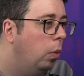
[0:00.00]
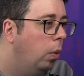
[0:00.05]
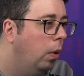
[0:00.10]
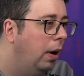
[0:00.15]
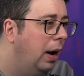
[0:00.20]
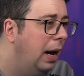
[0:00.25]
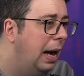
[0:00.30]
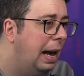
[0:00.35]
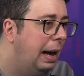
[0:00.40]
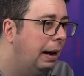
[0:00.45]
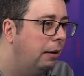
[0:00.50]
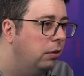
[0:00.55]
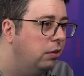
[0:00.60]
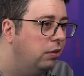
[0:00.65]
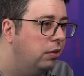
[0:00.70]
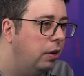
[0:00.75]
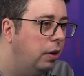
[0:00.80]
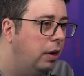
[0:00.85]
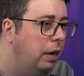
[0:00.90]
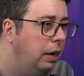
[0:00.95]
Wow, is
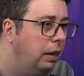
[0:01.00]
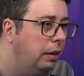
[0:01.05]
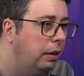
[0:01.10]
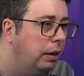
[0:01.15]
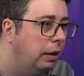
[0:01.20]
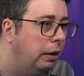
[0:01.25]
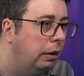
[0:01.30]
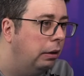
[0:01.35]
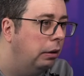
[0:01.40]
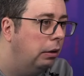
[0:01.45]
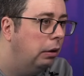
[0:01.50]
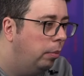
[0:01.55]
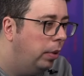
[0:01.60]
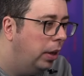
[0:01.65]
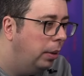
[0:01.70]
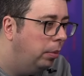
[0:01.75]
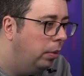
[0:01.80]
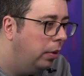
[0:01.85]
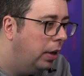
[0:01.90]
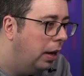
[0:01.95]
there anything
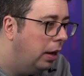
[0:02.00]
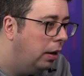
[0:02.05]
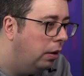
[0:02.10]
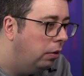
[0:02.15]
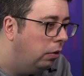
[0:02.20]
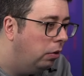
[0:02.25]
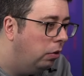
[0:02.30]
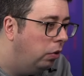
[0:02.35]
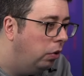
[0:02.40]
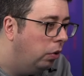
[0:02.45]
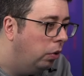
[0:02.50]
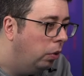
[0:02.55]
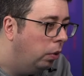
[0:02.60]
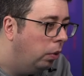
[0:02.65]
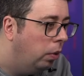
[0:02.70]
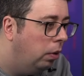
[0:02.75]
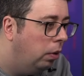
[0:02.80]
people can't do?